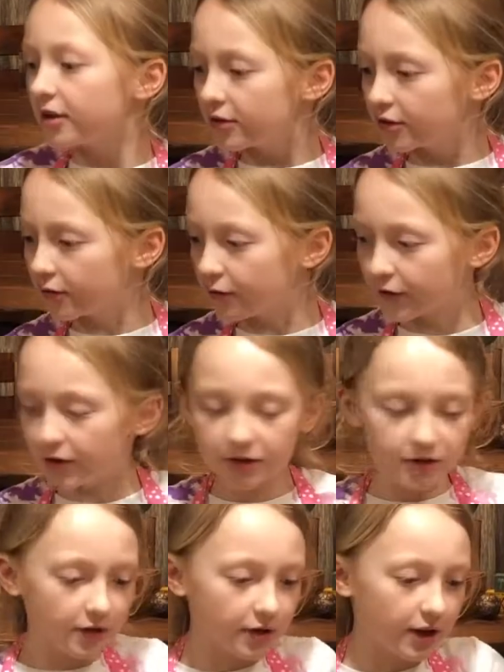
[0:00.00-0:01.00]
So
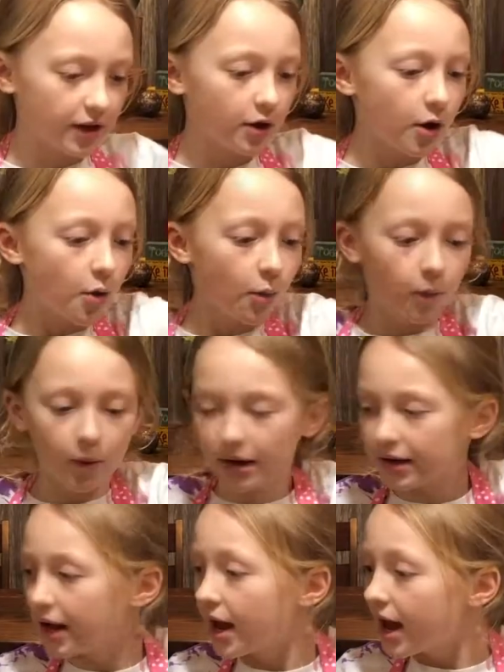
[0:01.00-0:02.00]
first you need
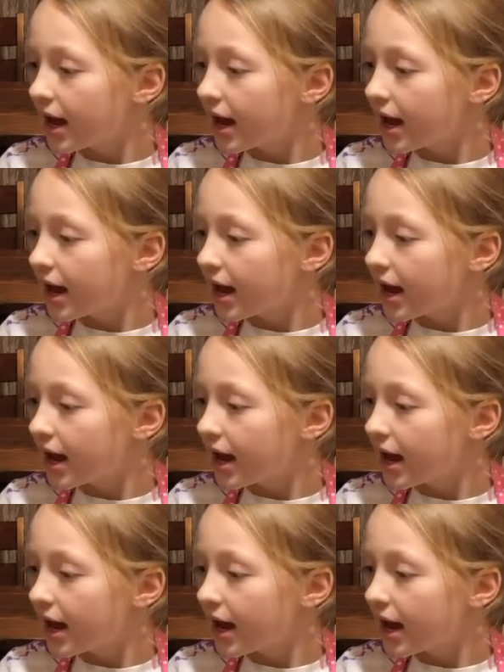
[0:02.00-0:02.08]
one